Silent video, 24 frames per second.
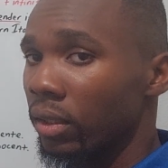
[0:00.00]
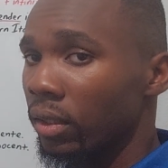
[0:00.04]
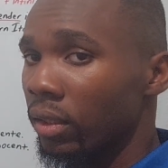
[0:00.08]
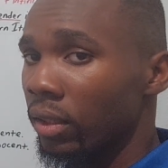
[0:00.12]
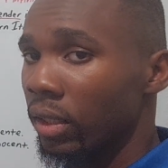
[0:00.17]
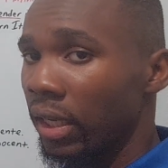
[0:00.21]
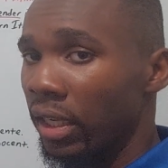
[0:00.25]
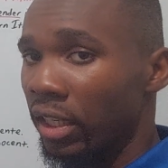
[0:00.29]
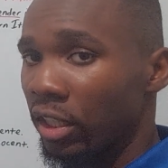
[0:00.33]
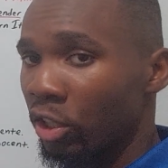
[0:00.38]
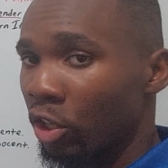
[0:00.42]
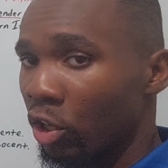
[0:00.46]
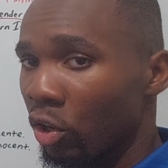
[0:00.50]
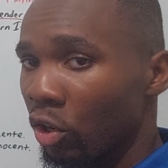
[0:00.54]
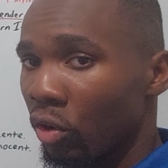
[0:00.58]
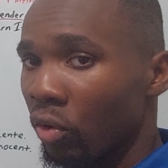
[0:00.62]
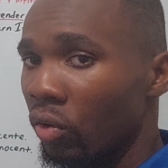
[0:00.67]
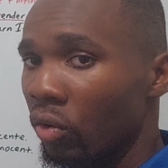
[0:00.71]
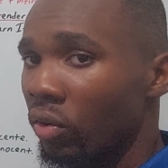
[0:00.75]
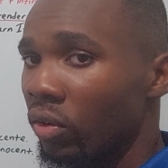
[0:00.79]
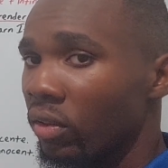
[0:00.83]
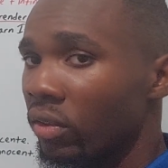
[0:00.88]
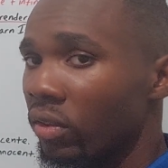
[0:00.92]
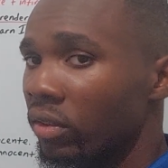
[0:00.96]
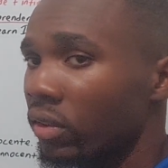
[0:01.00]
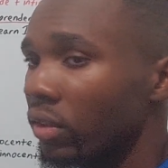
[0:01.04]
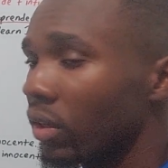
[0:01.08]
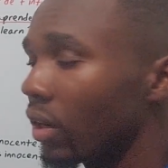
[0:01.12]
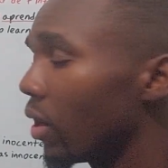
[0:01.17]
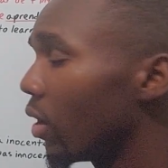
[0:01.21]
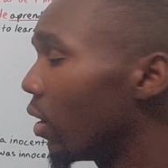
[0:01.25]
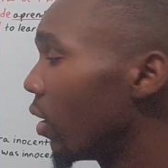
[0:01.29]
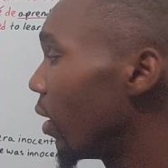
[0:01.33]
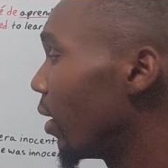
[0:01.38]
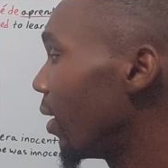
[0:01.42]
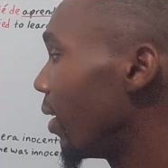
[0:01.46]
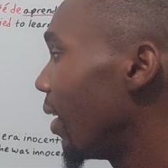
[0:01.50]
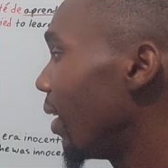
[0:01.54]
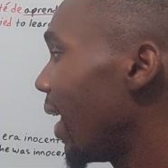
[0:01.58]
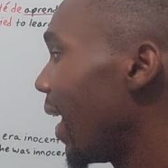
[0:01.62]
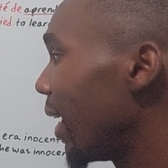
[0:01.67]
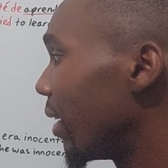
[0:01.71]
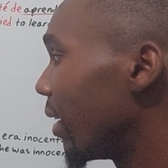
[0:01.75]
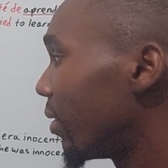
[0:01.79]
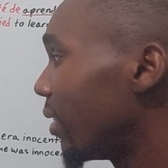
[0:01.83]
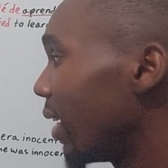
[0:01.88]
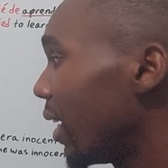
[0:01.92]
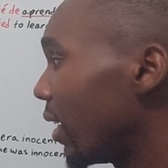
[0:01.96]
like clothes or
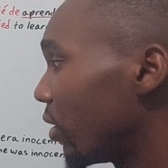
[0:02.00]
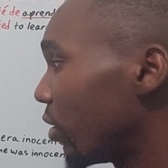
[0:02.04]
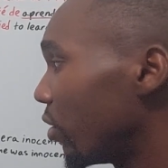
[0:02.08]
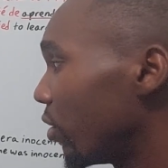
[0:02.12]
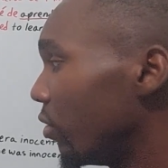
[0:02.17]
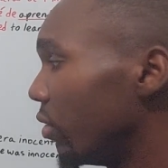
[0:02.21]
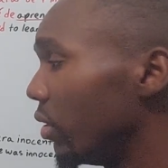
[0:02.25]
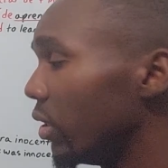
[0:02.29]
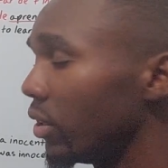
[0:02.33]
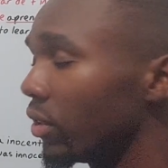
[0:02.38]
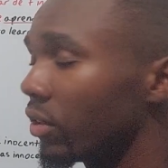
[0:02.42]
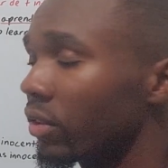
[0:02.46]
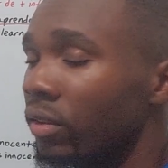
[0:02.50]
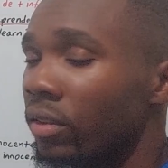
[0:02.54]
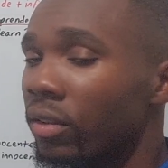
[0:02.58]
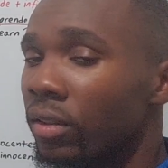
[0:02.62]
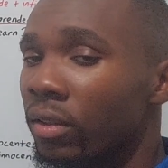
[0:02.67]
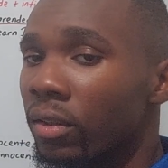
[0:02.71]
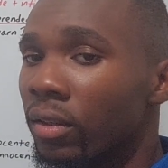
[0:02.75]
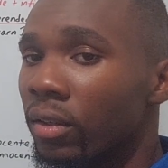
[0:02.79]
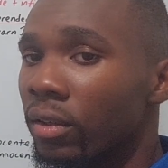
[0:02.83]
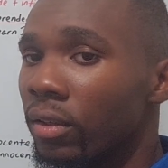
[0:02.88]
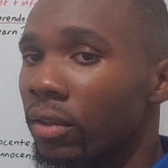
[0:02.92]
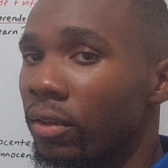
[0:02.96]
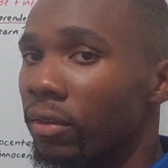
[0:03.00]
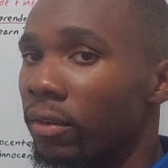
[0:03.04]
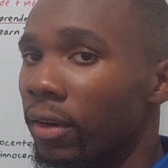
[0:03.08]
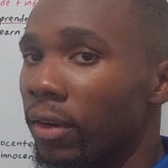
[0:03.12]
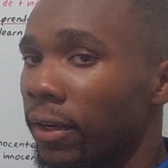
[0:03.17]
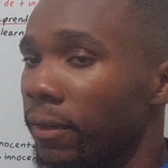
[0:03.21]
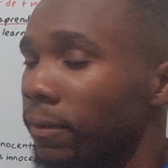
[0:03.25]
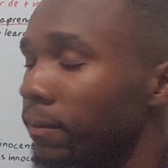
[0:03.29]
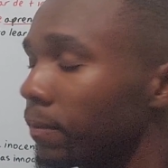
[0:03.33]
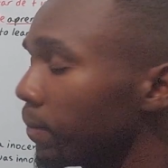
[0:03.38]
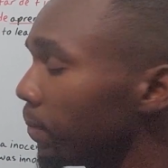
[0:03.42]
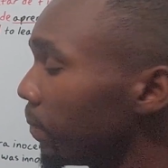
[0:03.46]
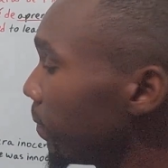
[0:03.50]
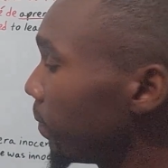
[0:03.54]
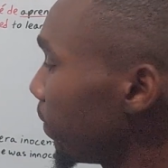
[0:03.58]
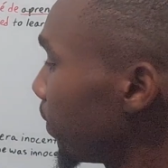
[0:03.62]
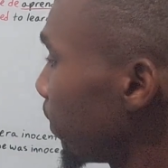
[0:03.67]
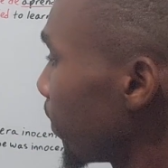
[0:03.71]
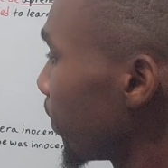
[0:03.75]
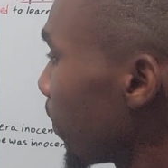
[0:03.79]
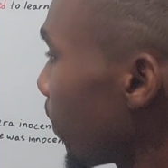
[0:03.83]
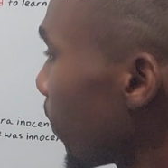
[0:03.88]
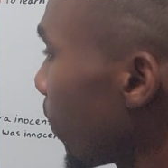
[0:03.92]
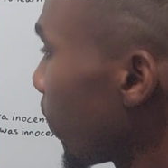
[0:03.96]
accessories, right?
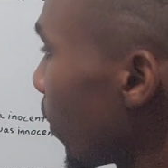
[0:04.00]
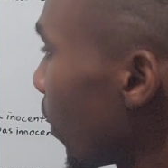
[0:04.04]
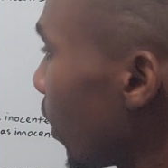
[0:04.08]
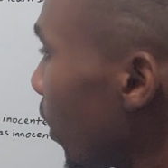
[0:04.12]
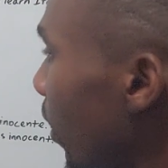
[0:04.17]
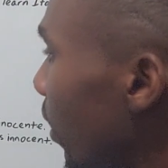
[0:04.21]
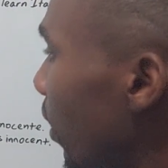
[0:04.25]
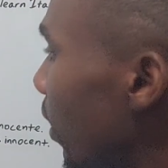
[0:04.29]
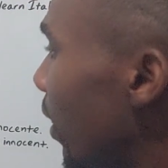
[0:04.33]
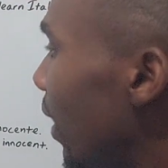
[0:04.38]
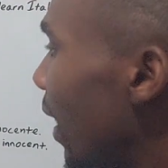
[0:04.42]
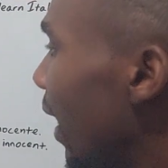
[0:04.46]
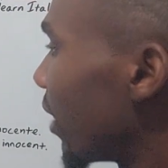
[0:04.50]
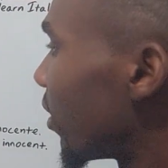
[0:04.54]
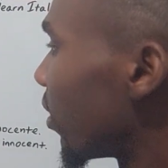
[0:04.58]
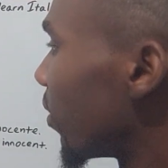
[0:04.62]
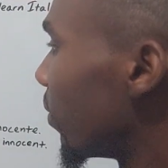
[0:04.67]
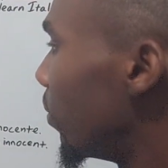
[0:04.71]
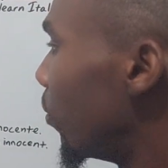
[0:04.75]
Las